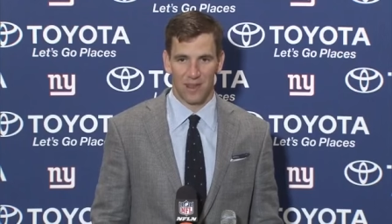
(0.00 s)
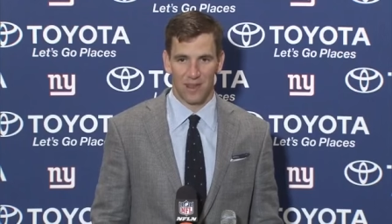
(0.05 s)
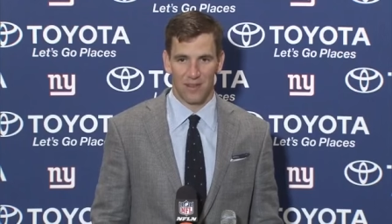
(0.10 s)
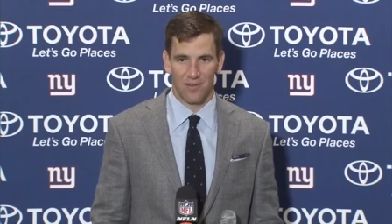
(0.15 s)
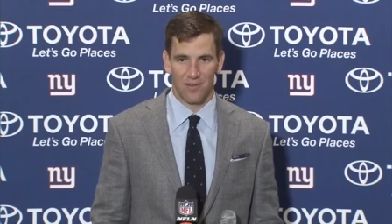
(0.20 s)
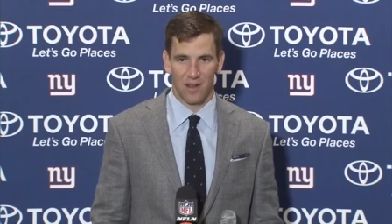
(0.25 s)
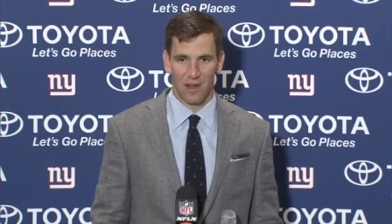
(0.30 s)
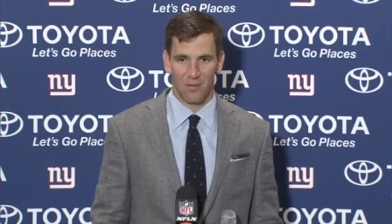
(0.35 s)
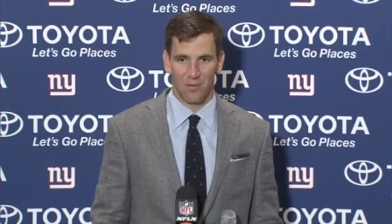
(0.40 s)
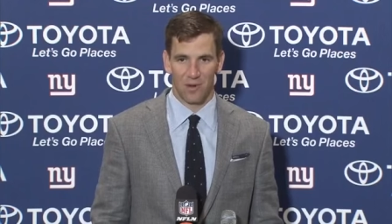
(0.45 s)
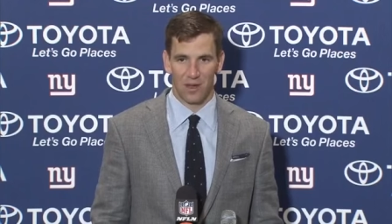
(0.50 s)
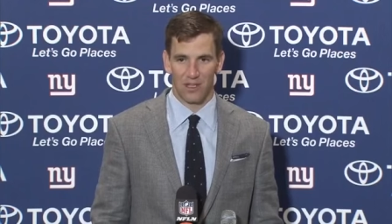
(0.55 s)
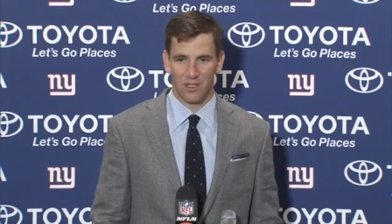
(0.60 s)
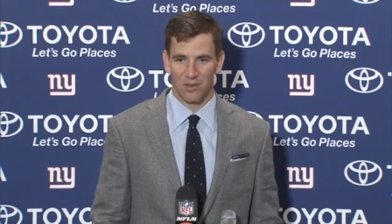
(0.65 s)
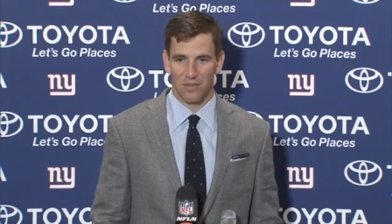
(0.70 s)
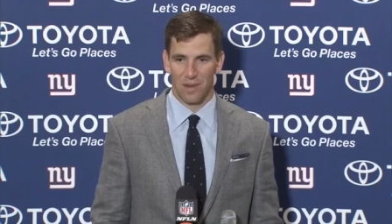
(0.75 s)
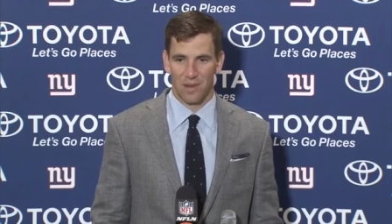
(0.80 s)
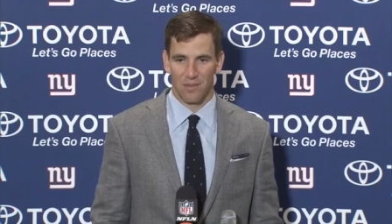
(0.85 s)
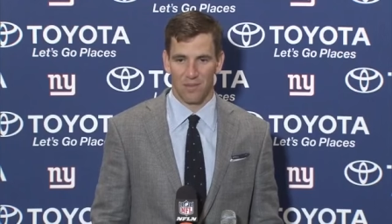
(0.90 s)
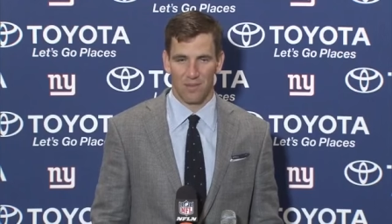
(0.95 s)
they find ways
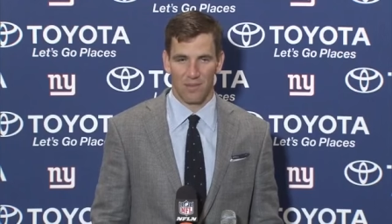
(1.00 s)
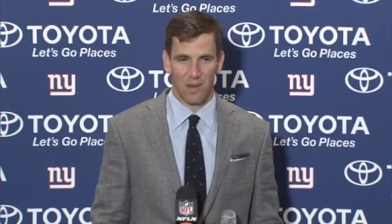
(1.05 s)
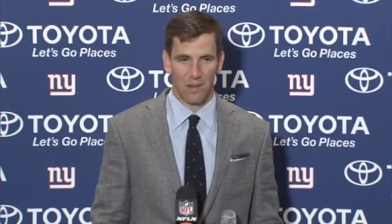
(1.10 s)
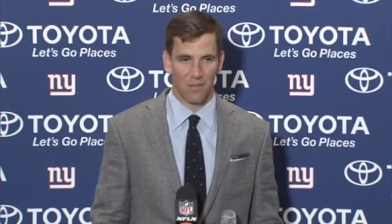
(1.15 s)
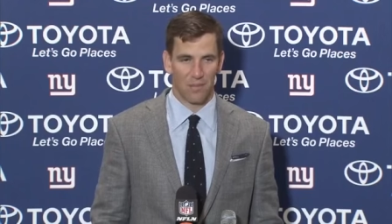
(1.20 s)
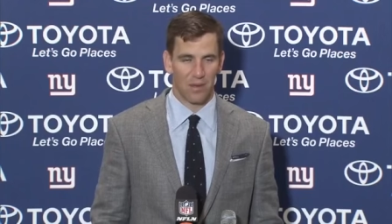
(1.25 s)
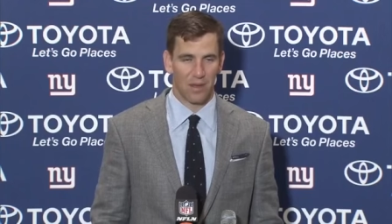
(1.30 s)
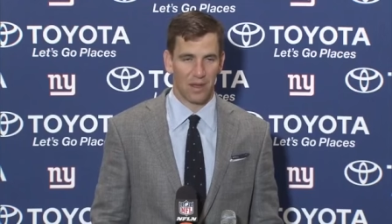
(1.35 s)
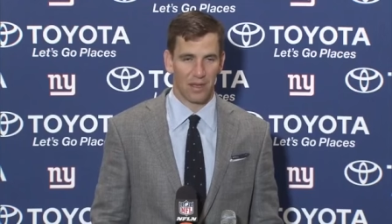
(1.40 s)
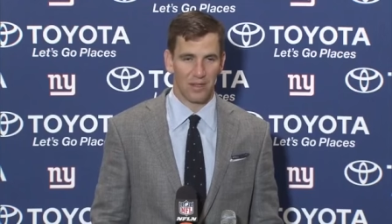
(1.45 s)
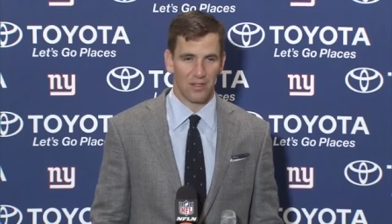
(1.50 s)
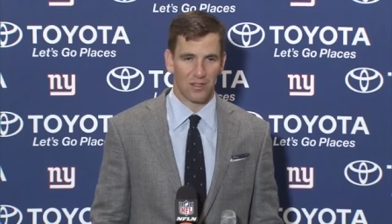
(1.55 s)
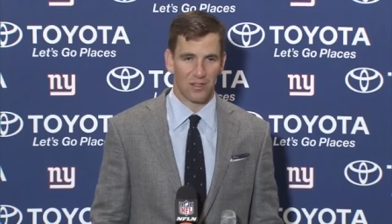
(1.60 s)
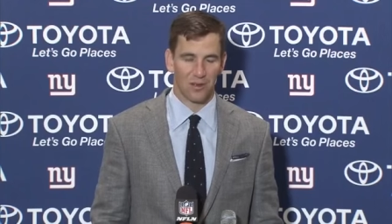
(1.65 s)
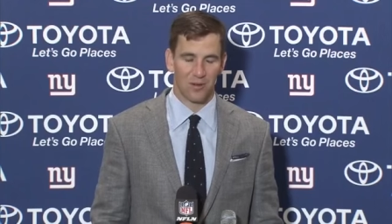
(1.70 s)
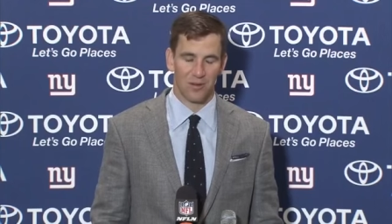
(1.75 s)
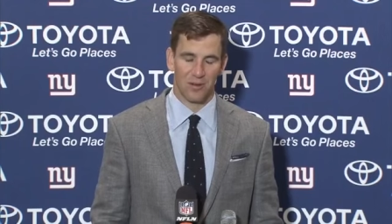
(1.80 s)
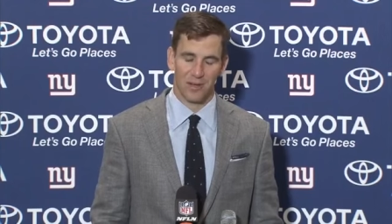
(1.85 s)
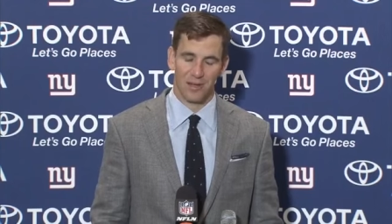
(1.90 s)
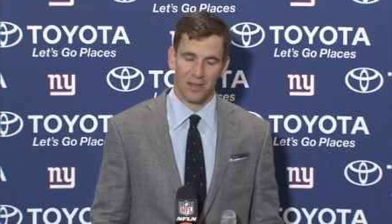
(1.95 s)
to make plays.
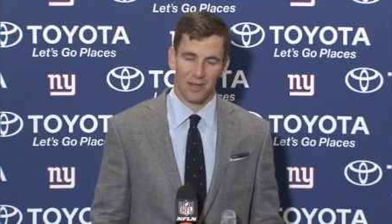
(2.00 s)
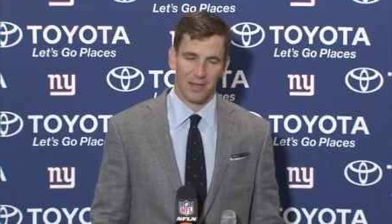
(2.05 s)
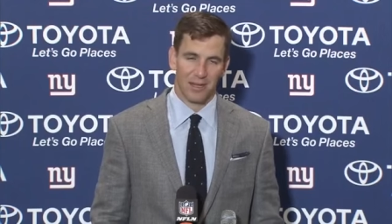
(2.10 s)
So,